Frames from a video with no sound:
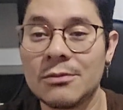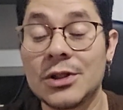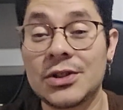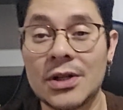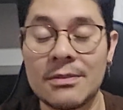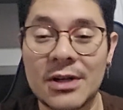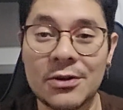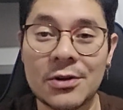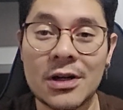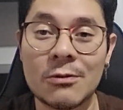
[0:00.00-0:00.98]
which
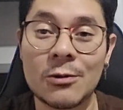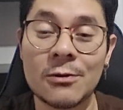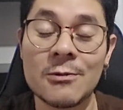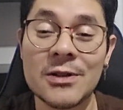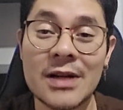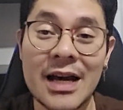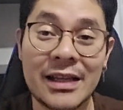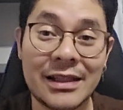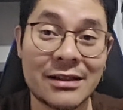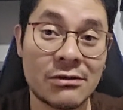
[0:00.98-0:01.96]
Mario Kart World was
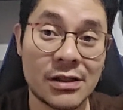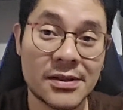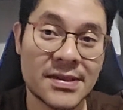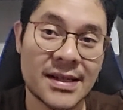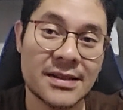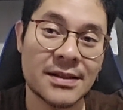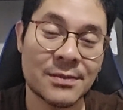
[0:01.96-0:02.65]
highly criticized.